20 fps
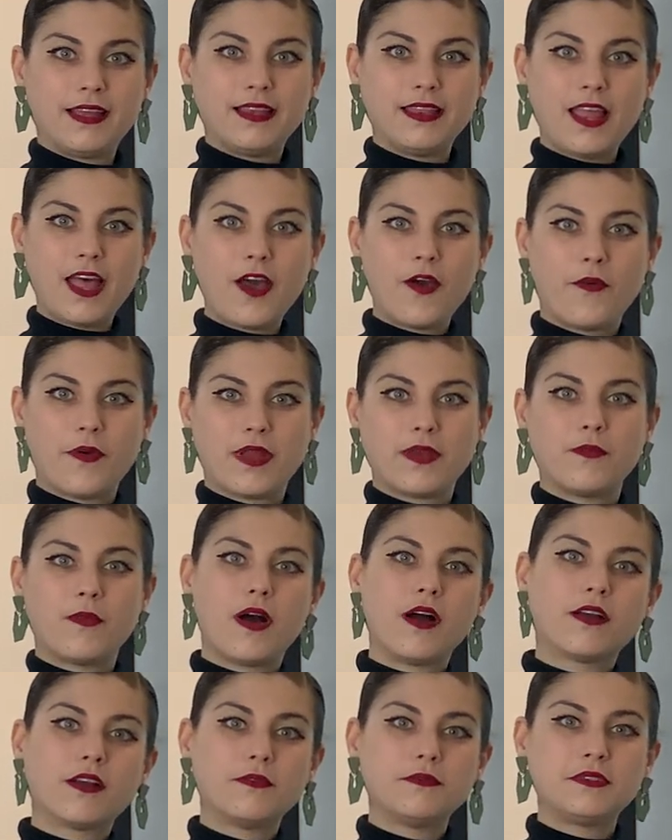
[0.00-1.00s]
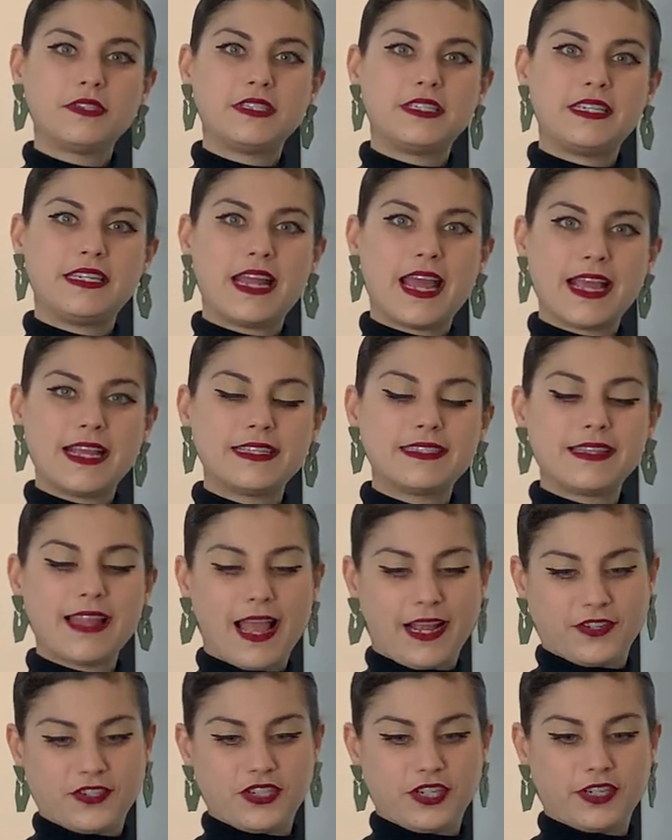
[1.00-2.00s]
Hello and welcome to today's
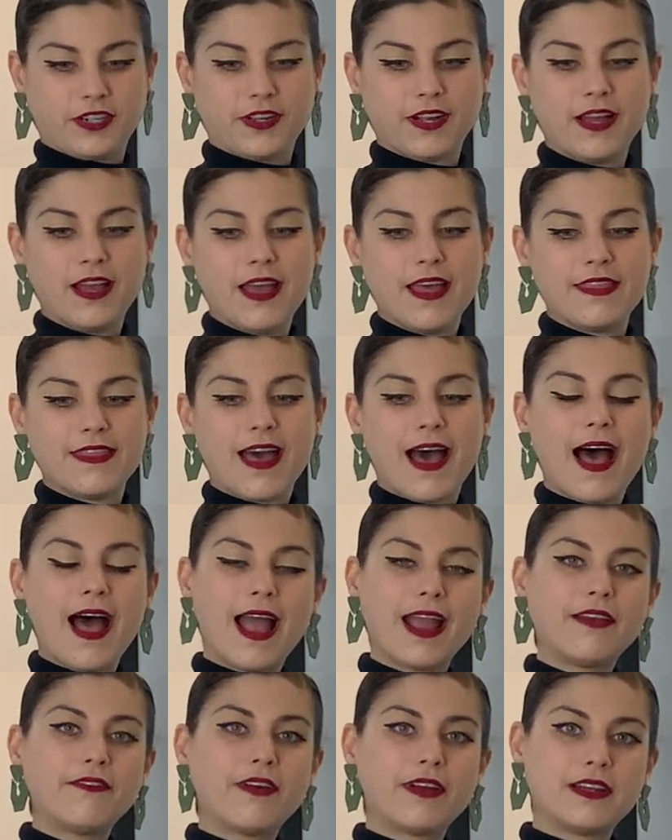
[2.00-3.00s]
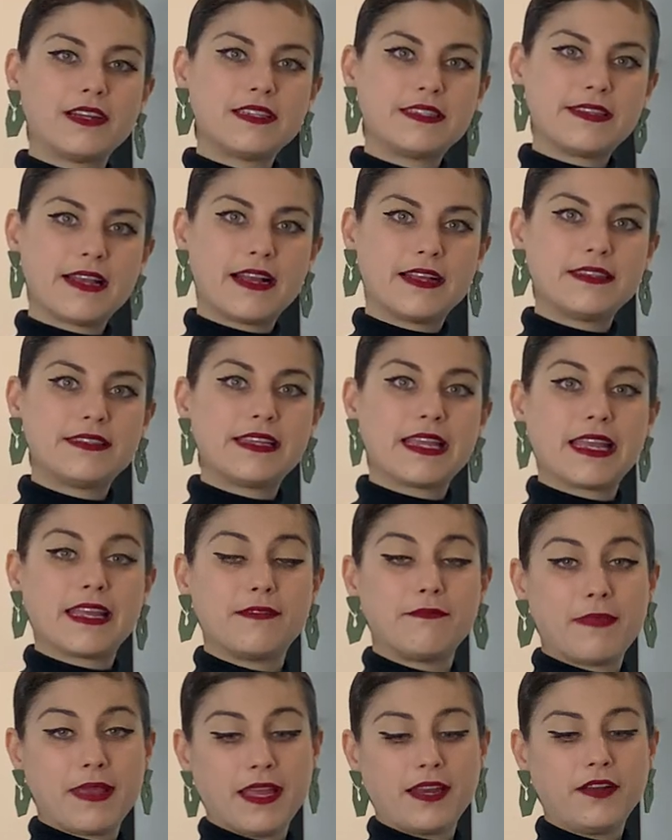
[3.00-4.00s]
lecture, The High Renaissance
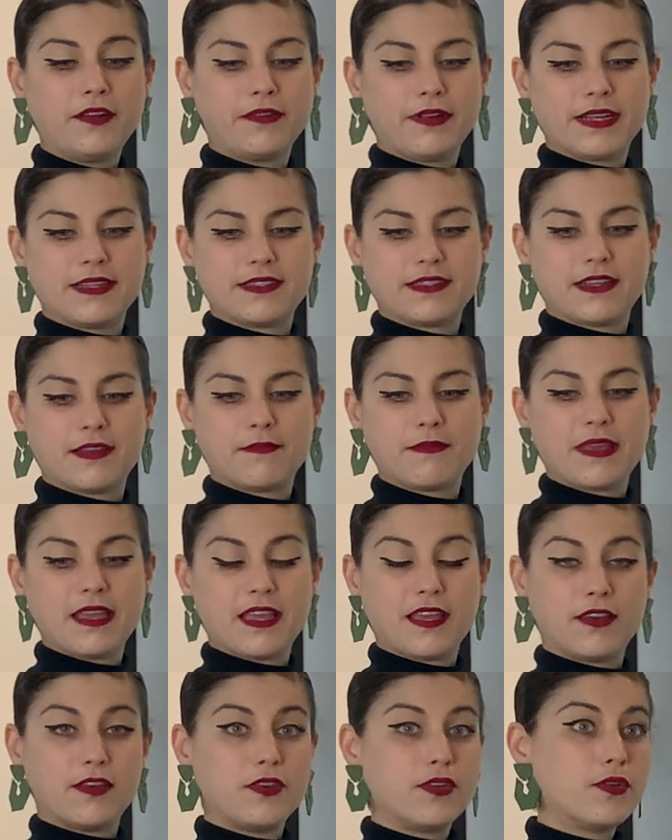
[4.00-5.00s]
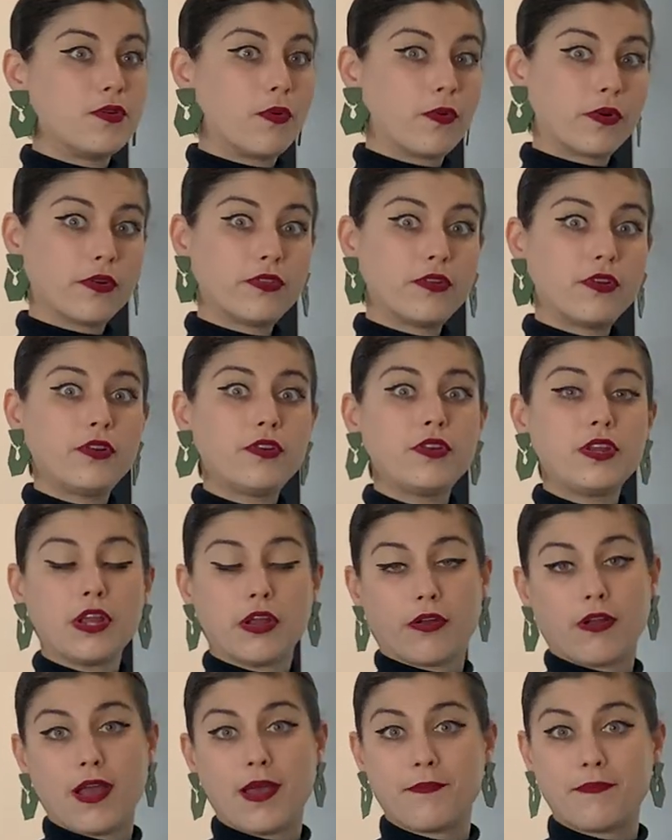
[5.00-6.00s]
and Mannerism in Northern
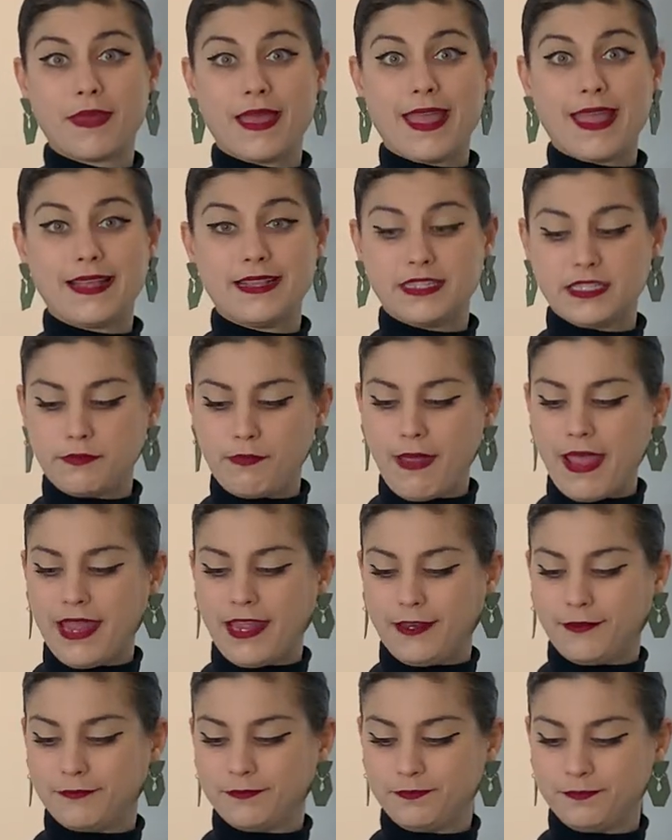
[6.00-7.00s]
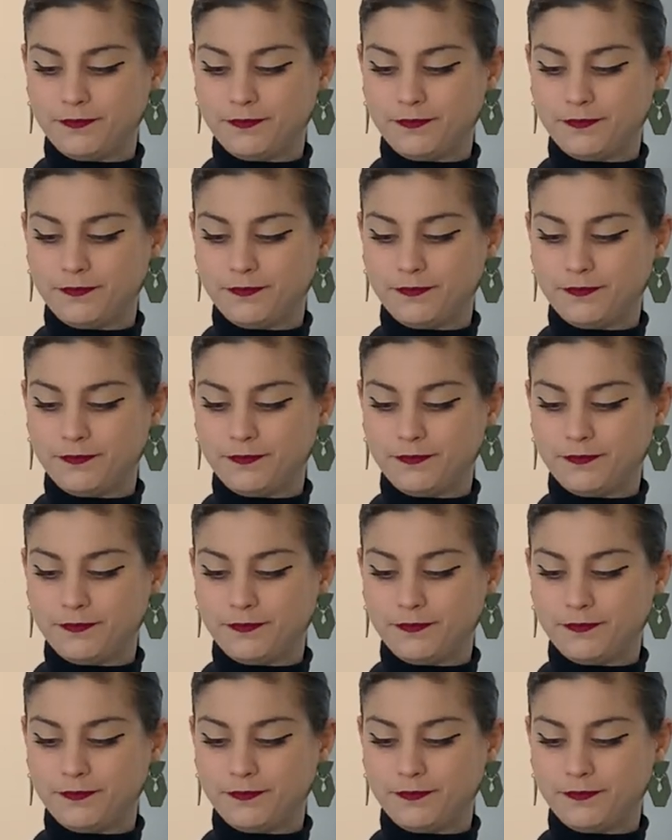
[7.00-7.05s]
Europe and Spain.